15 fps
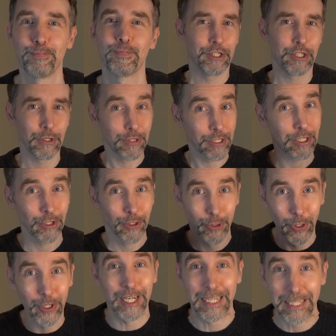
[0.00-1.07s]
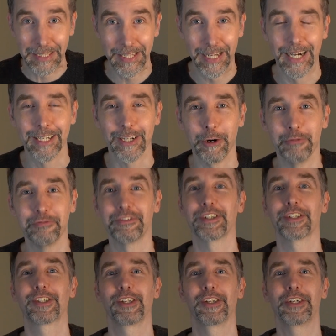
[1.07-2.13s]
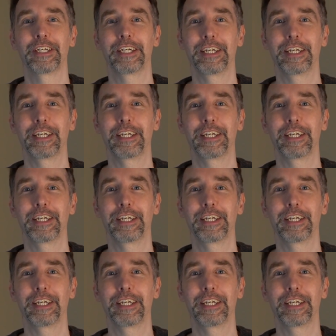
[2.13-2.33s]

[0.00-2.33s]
So there's a lot in that. Obviously,